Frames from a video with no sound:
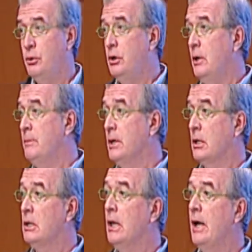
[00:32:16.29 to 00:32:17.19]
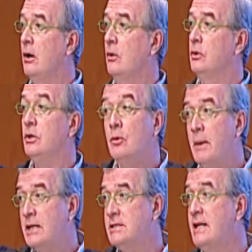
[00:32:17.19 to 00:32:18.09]
put it up in the cloud, you'll
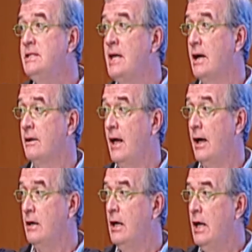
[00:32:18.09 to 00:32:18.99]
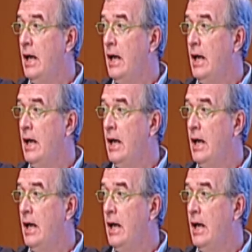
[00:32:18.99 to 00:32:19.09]
make sense out of that,